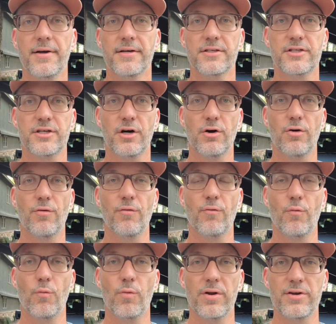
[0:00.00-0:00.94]
So
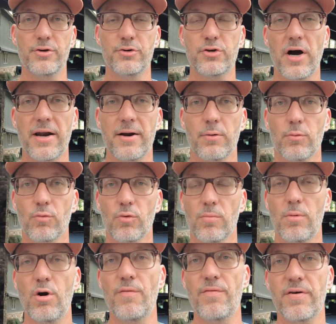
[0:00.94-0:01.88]
when you try to
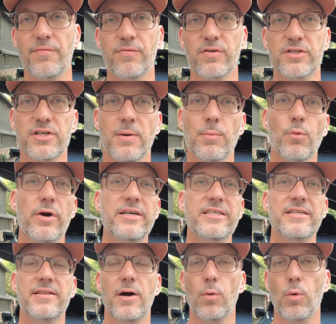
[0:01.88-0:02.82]
remove it, for some
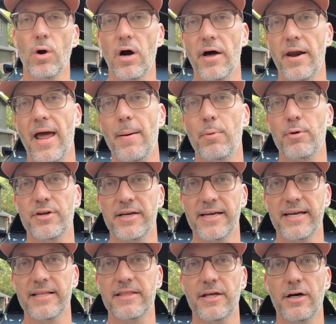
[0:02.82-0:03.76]
reason they were unable to
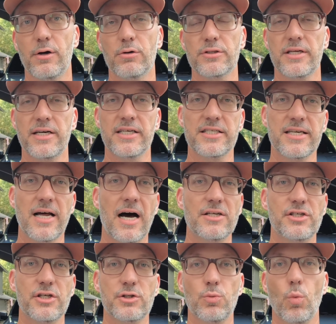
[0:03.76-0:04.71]
get those. And it's not
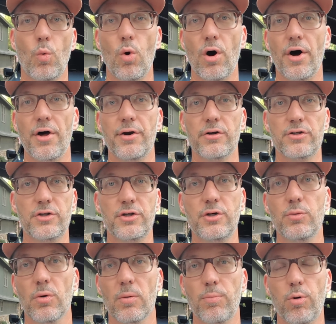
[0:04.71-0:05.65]
just one or
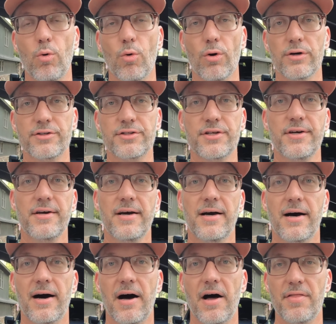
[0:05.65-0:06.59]
two reports,
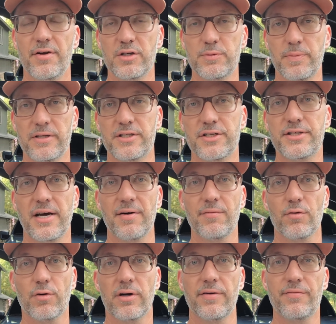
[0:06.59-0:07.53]
uh, there's been
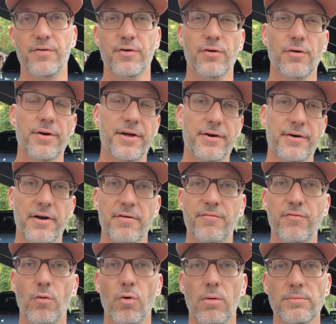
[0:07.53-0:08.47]
several. And if you're on internet
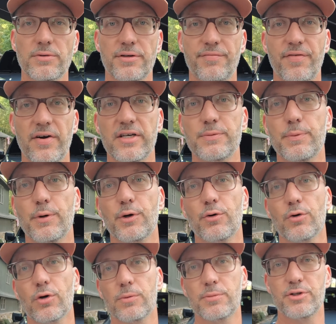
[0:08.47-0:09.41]
forums and Facebook
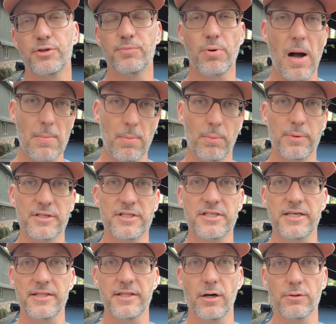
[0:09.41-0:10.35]
groups, you've probably
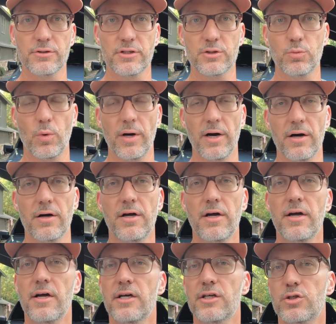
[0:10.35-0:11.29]
seen those as well.
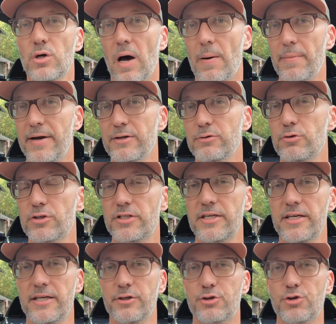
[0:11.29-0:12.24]
So I'm
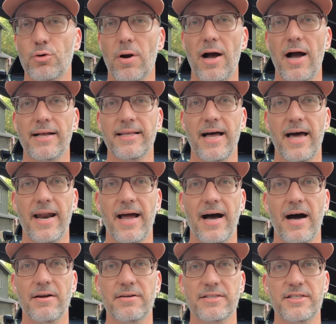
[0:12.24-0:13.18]
interested in trying that
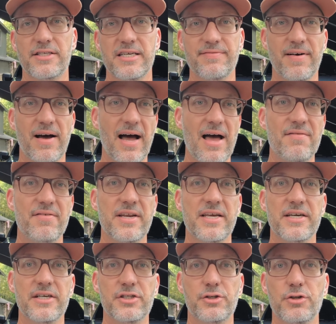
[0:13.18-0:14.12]
out to see if I have
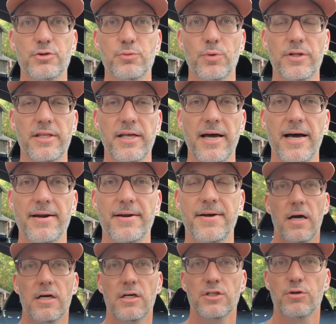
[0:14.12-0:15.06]
any issues with that.
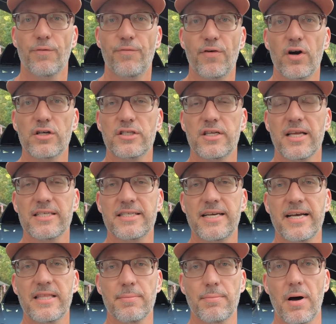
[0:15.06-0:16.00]
So first, let's
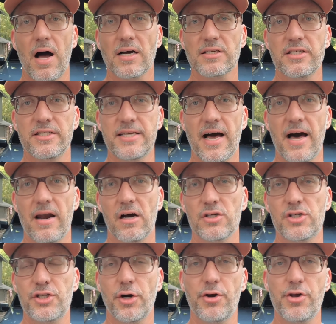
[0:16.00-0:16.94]
get the boxes out. I'll
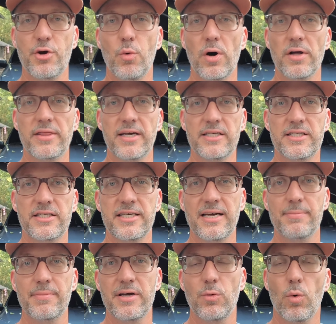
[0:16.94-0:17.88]
show you what they
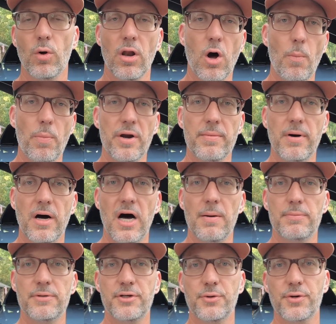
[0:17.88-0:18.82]
sent me. We'll open them
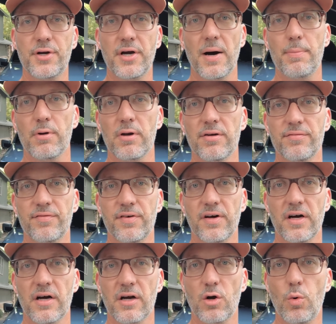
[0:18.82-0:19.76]
up, do a couple of
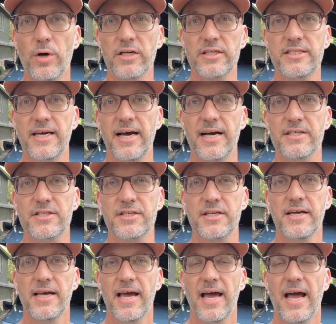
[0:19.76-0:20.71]
uh, quick tests,
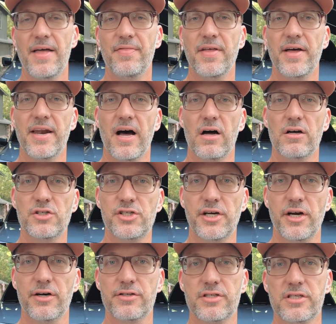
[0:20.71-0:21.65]
and then I'll
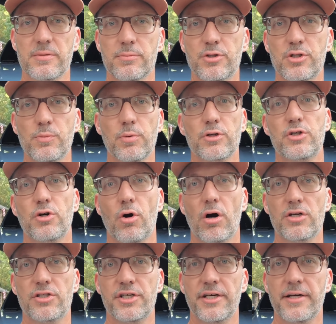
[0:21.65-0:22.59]
share some
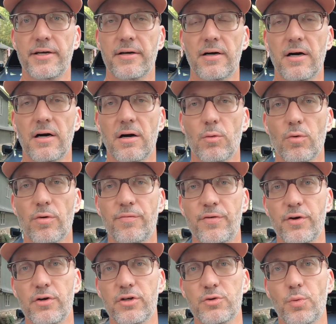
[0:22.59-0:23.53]
supercharging uh,
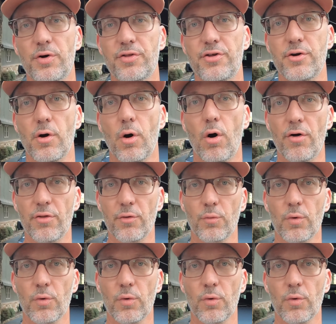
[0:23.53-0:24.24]
reviews with you on the